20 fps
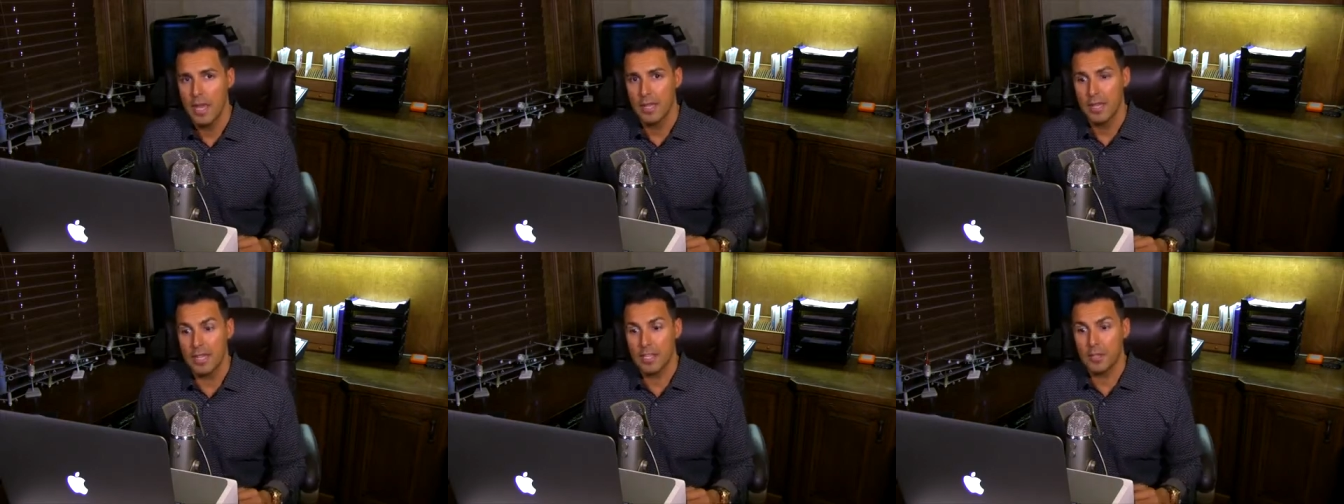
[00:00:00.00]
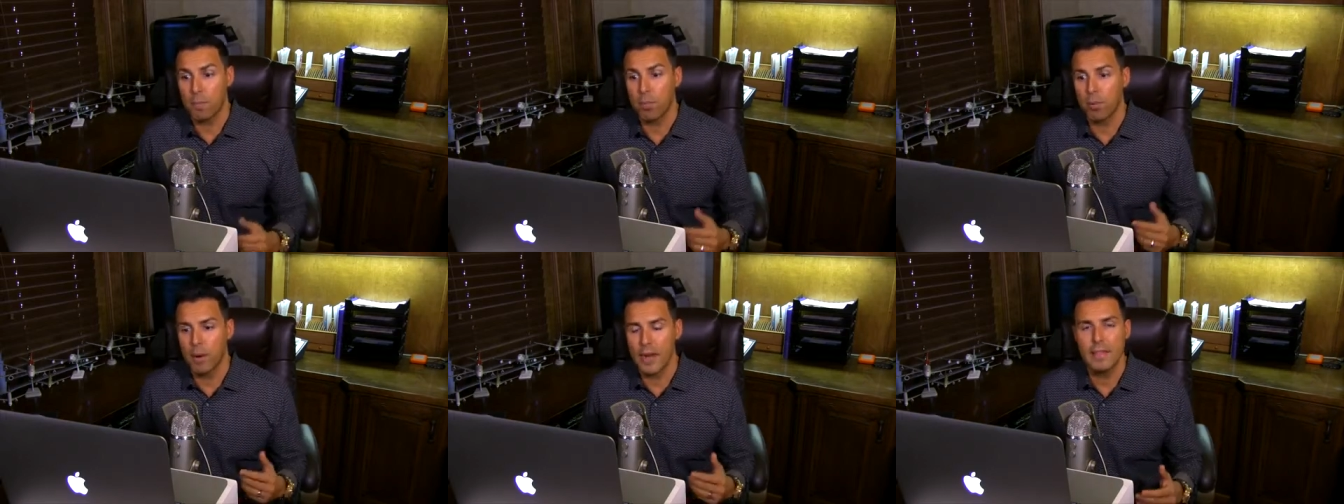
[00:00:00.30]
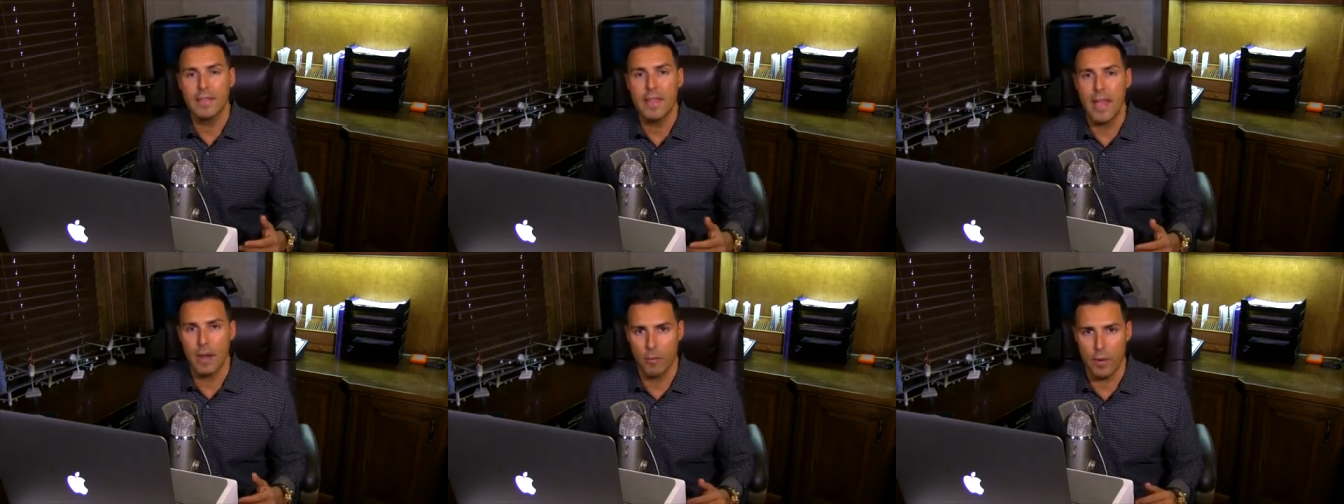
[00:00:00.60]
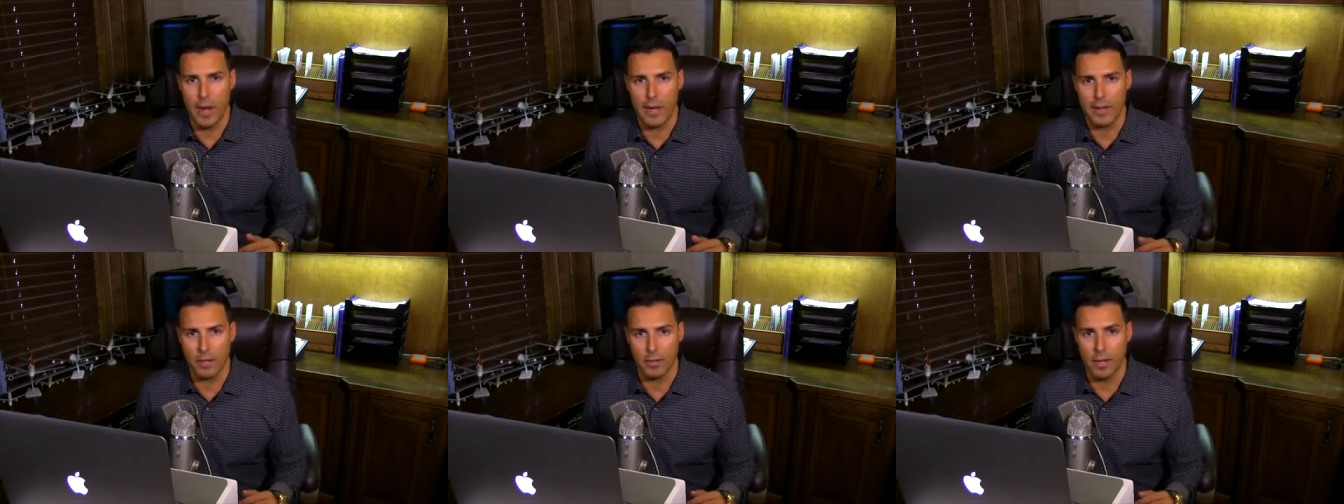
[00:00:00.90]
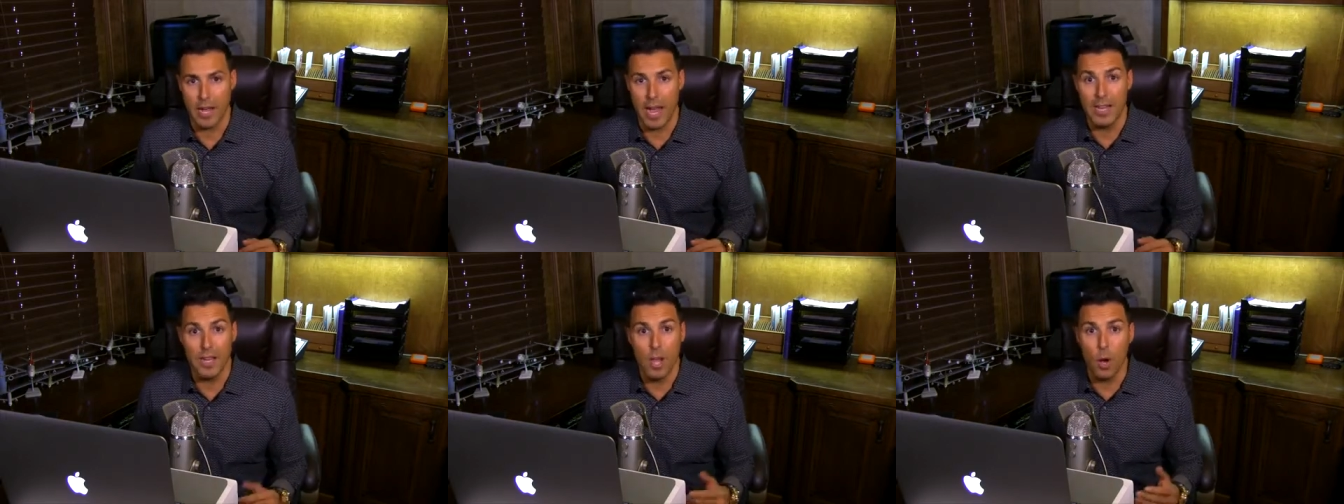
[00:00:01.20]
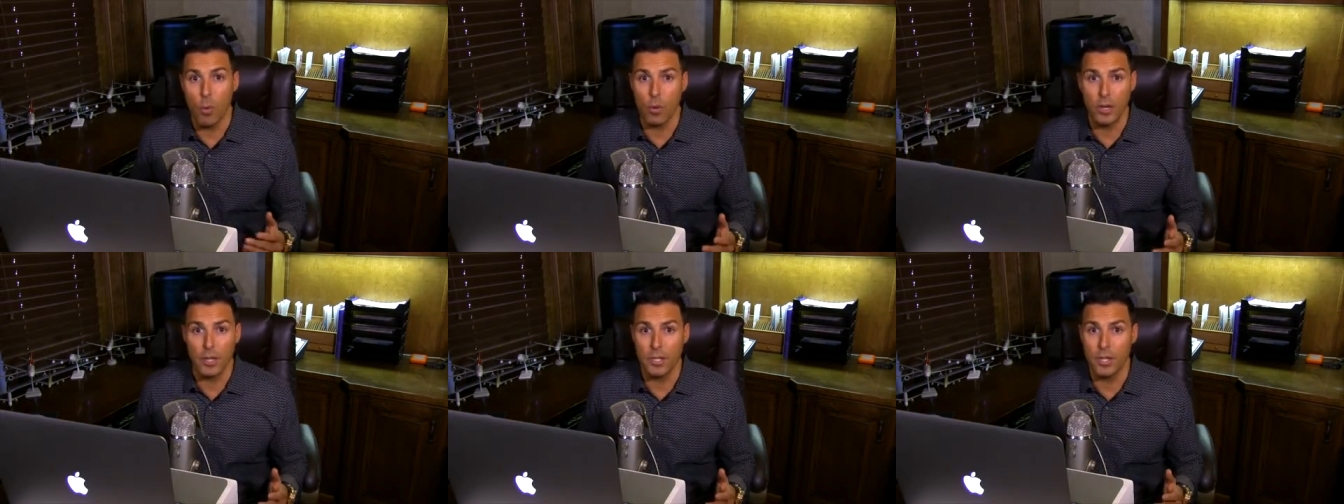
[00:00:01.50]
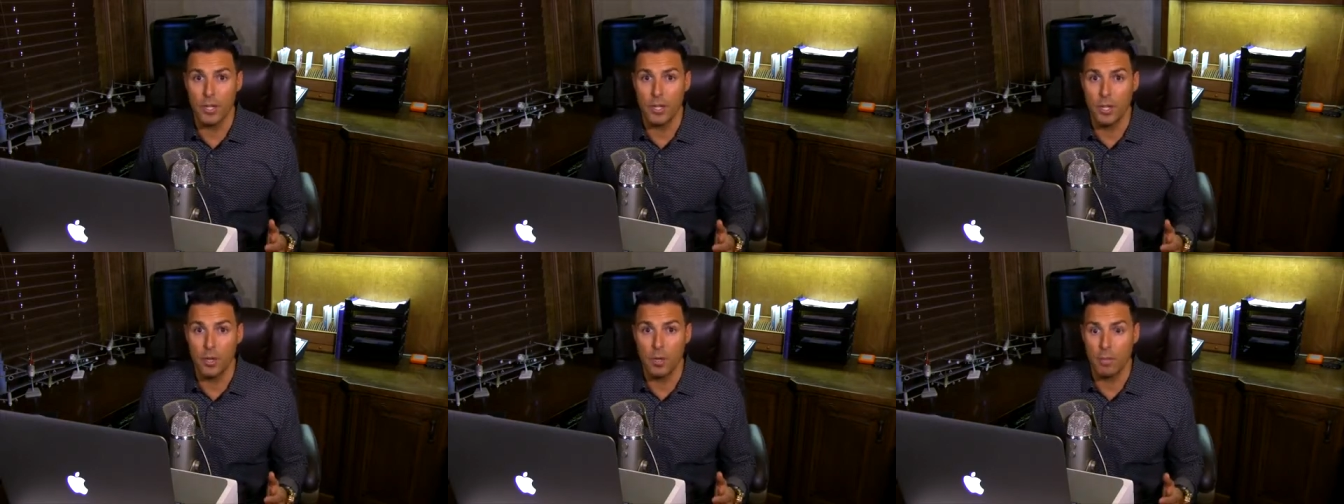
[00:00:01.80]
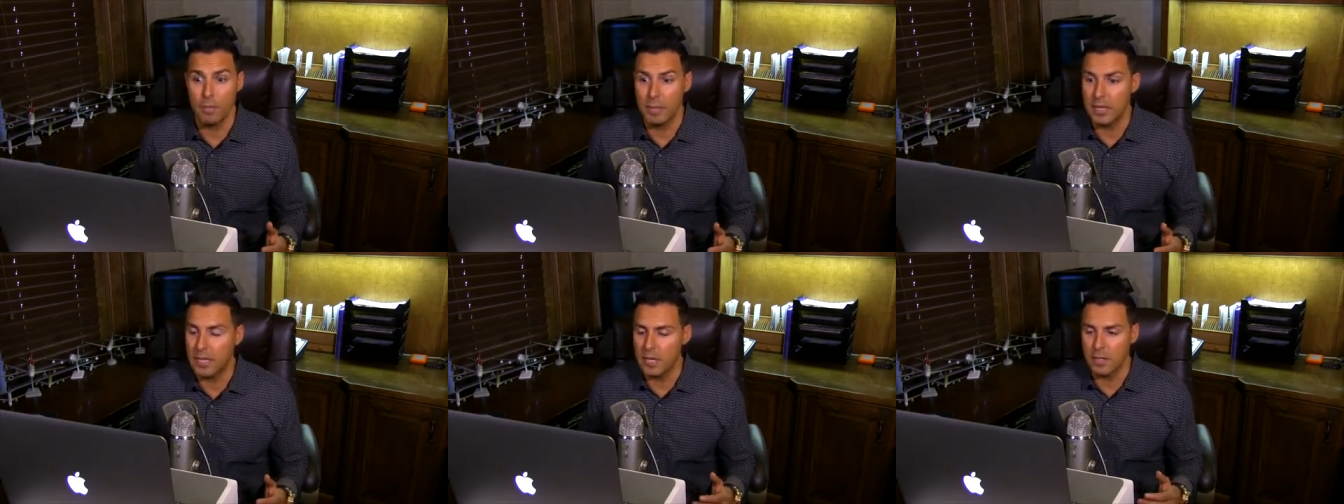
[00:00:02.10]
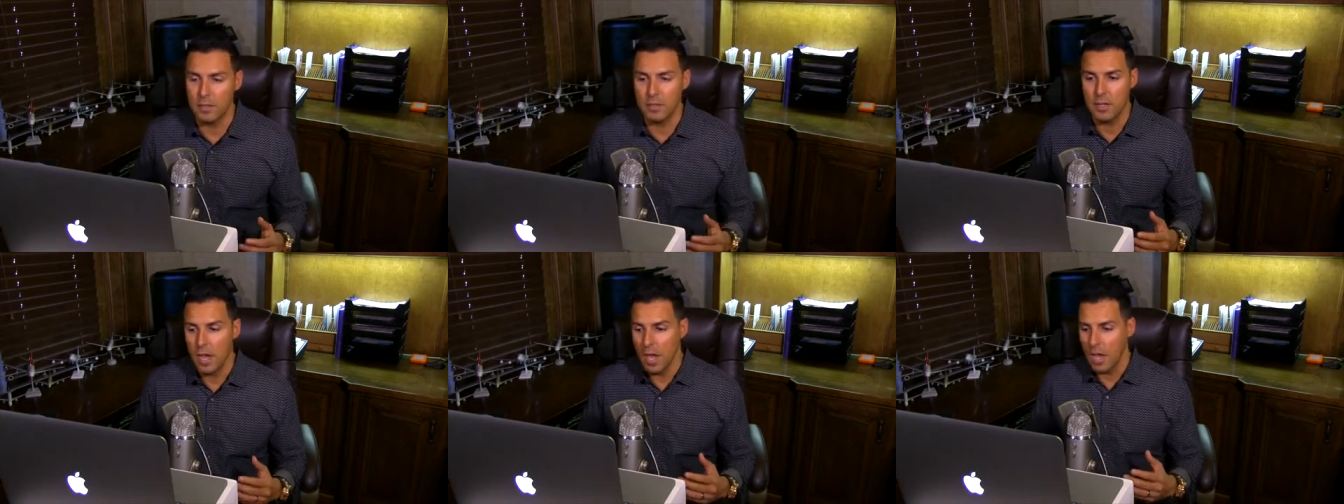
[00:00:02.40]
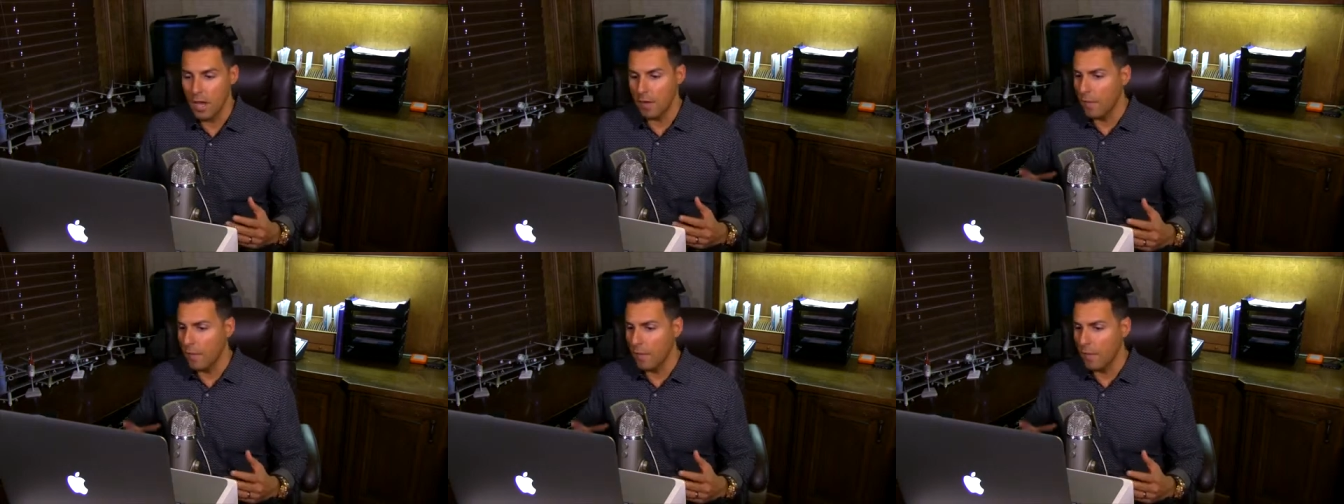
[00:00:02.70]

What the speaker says: Let's break that record. I know we're going to do it because